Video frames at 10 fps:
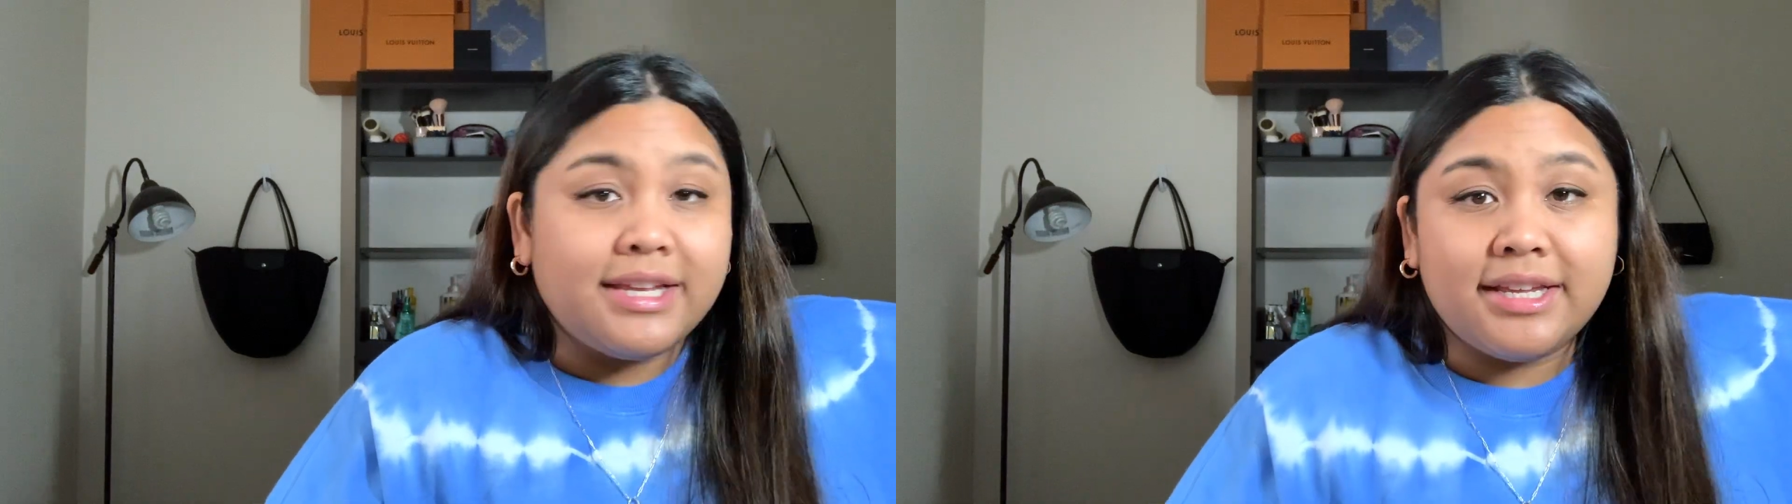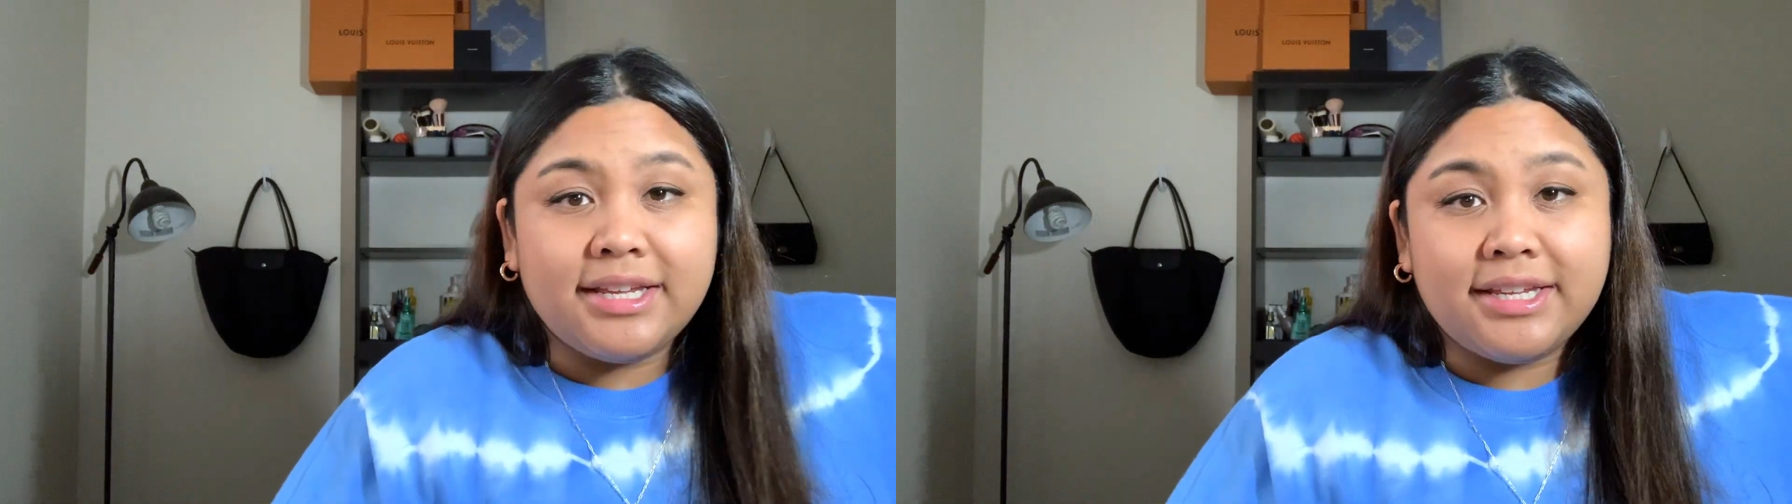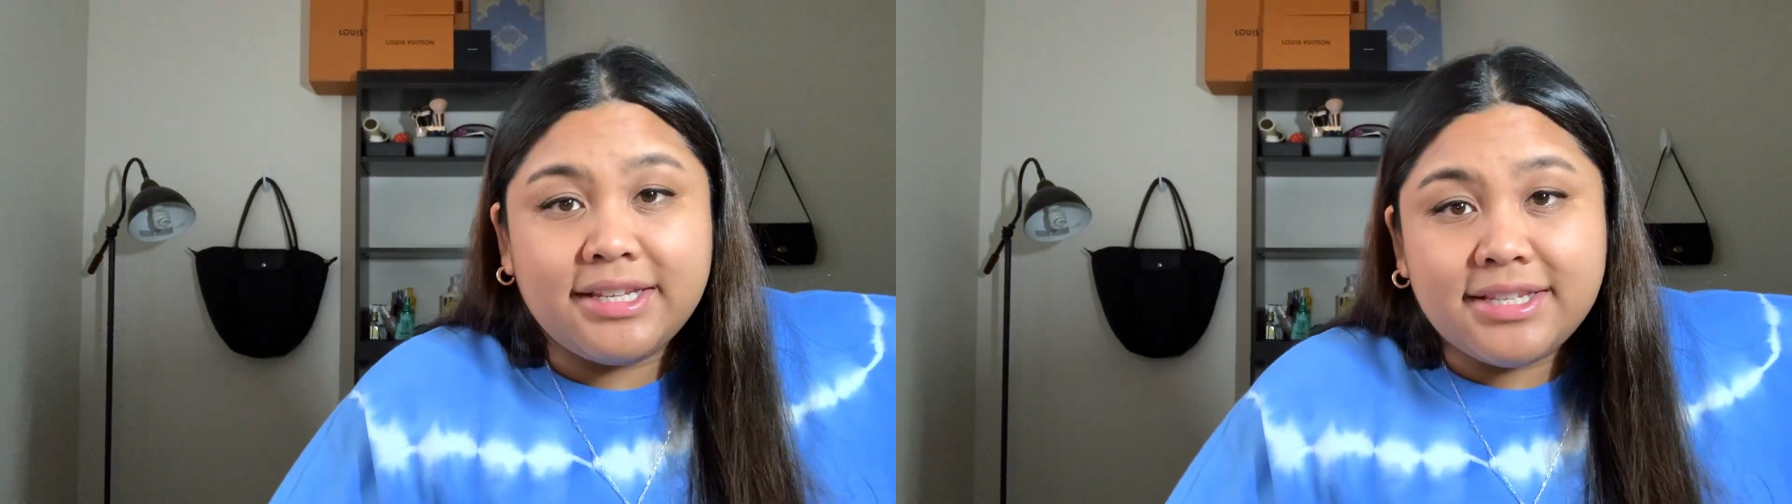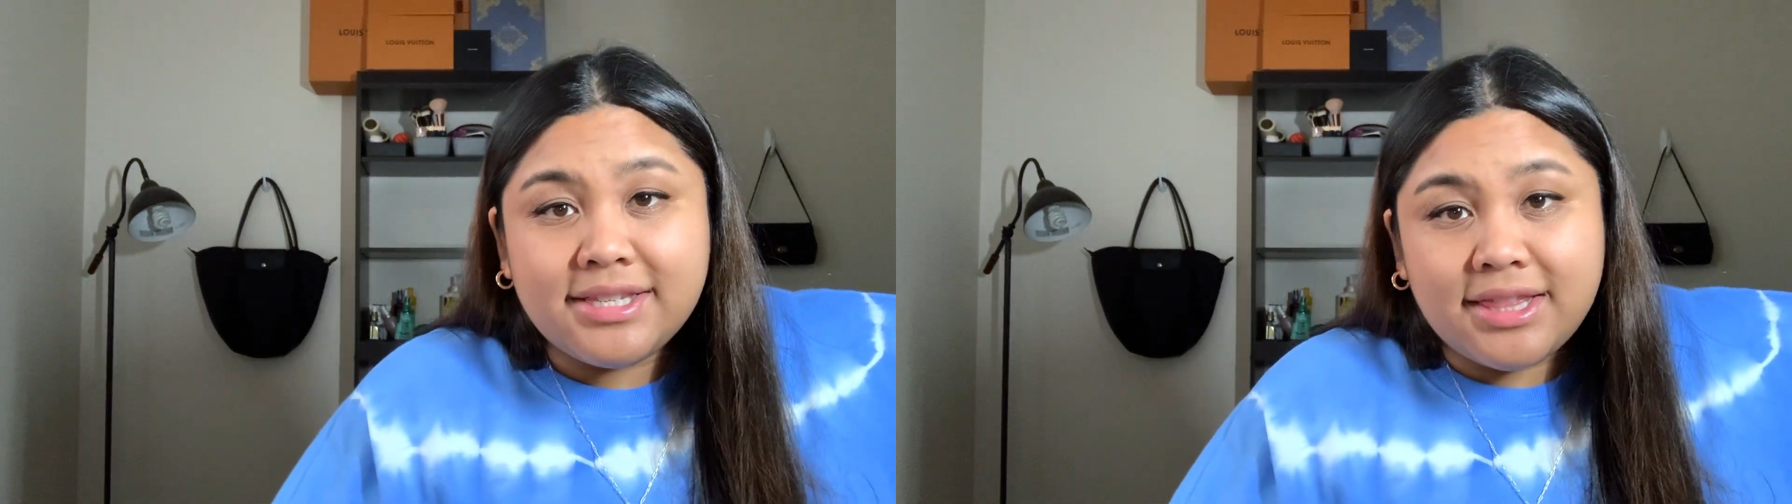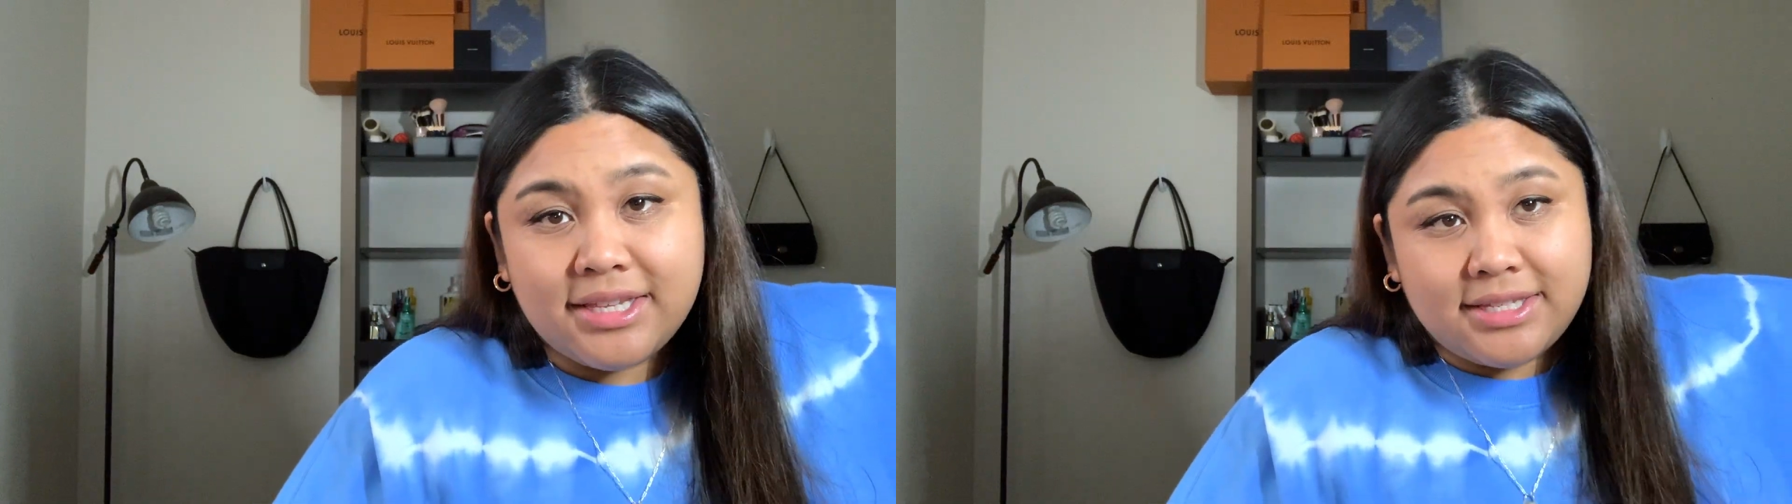is
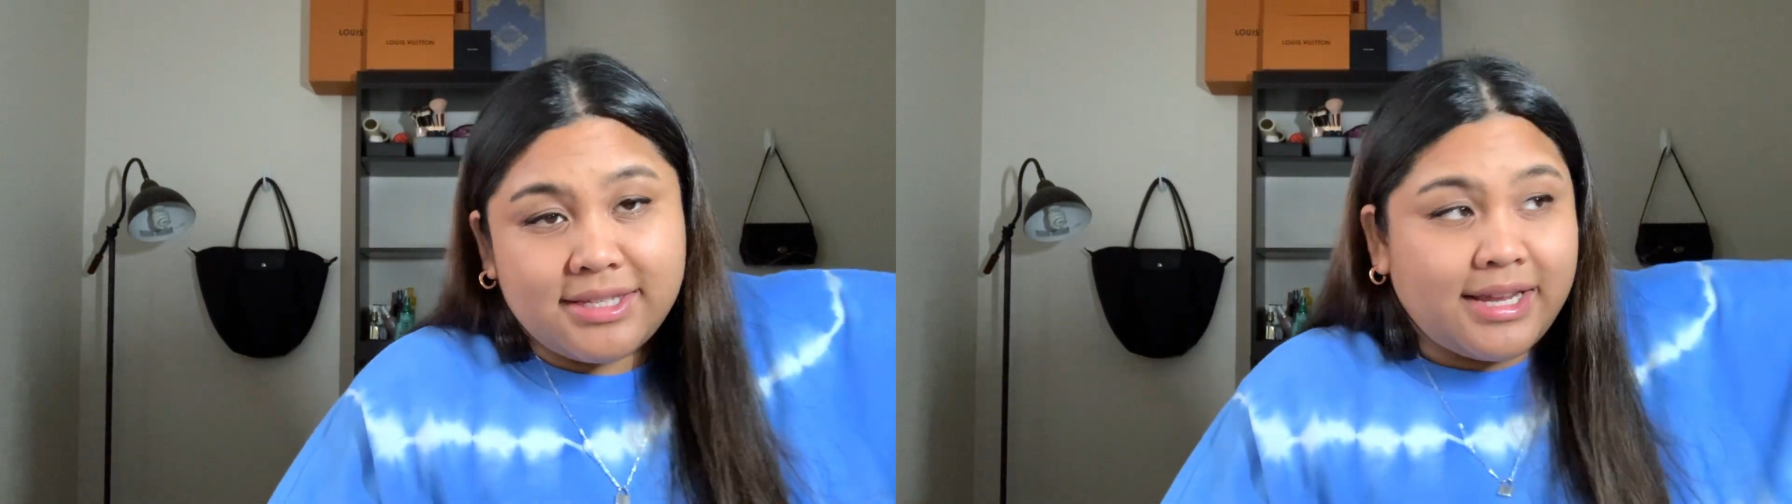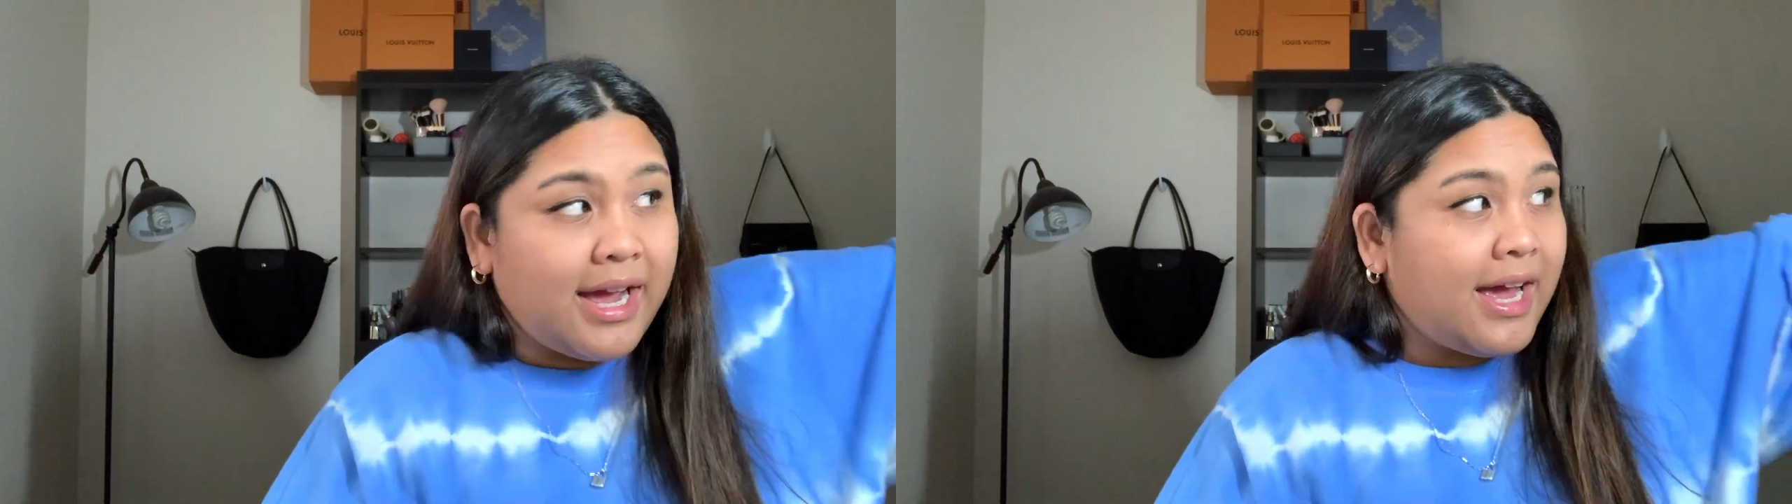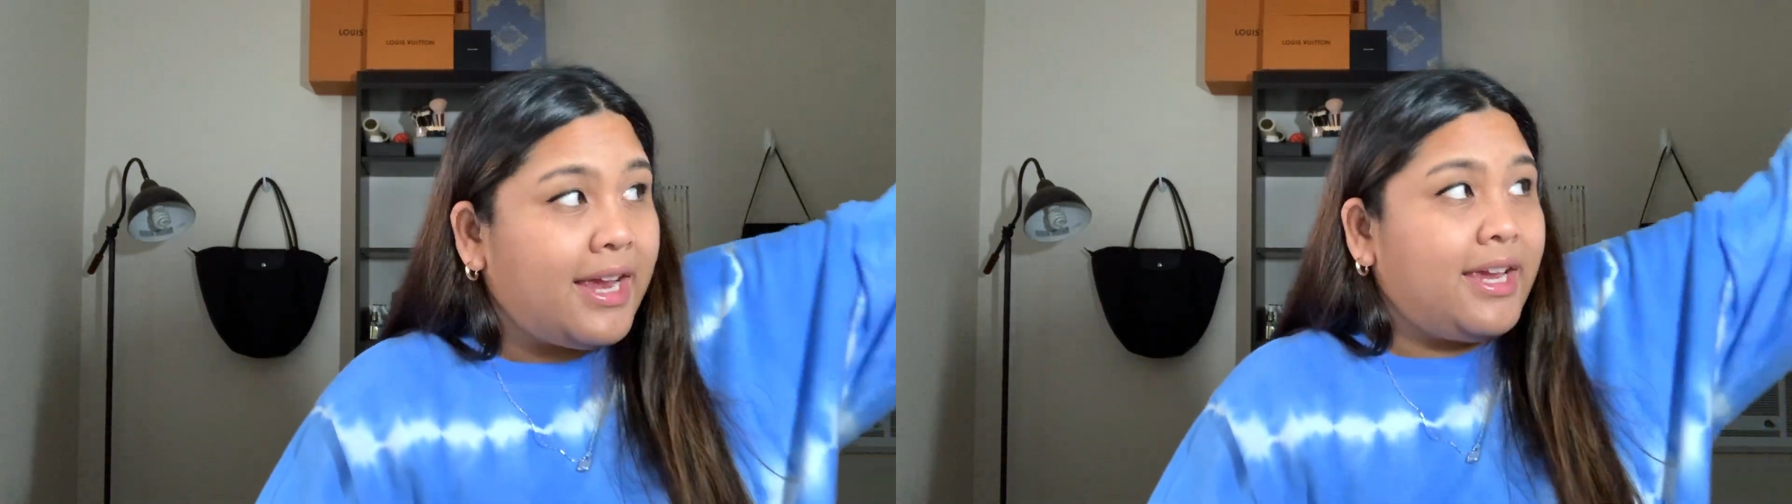this guy